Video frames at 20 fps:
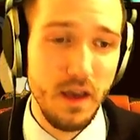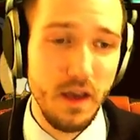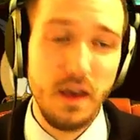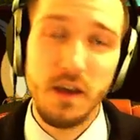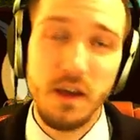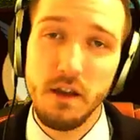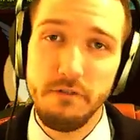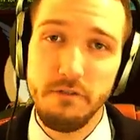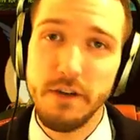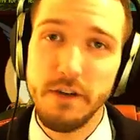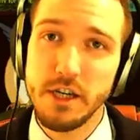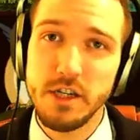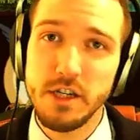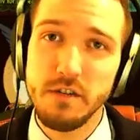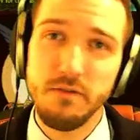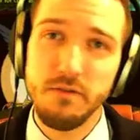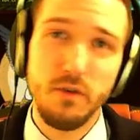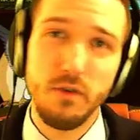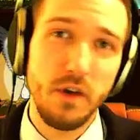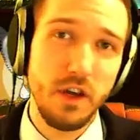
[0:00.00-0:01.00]
Conviction
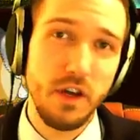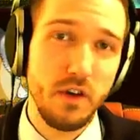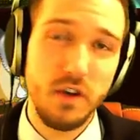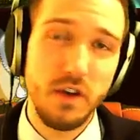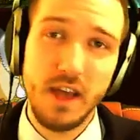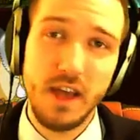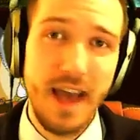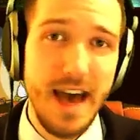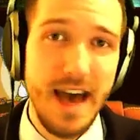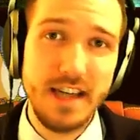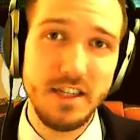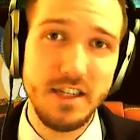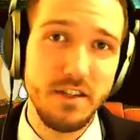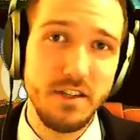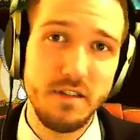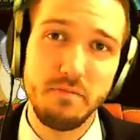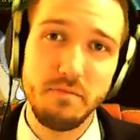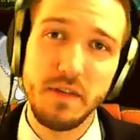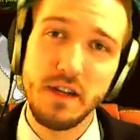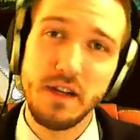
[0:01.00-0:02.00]
for a good caster,
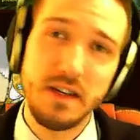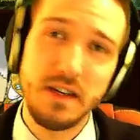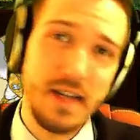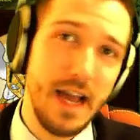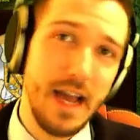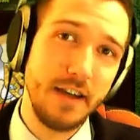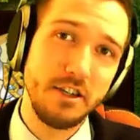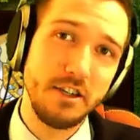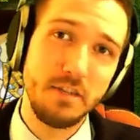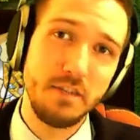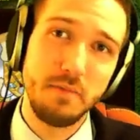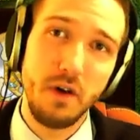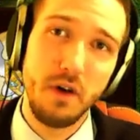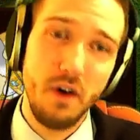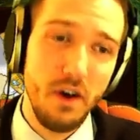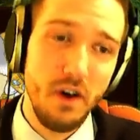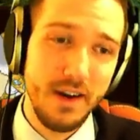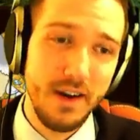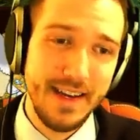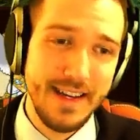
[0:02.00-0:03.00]
be it a dagger spell
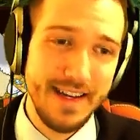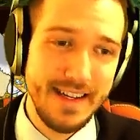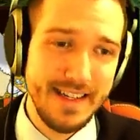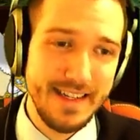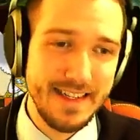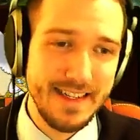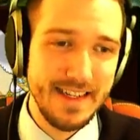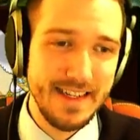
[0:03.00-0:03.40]
arcanist.